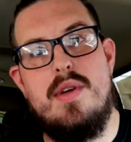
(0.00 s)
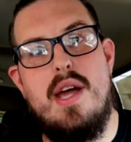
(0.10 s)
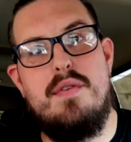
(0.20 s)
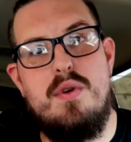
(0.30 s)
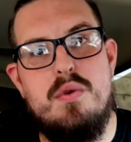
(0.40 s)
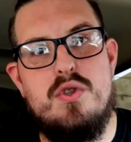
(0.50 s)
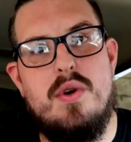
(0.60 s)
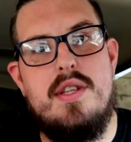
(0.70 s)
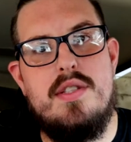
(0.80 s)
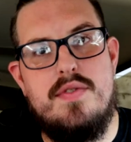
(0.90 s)
yeah, if you
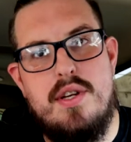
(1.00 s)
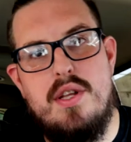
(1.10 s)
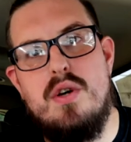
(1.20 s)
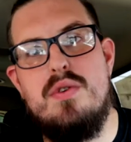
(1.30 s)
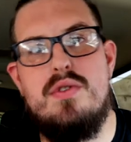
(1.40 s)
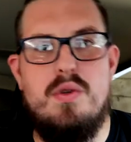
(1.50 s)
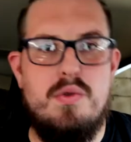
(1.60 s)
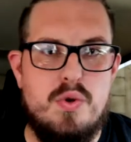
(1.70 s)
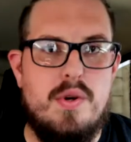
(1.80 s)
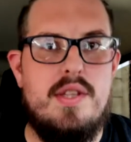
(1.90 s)
enjoy these videos and you
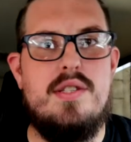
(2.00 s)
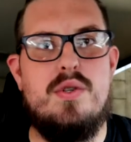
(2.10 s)
enjoy these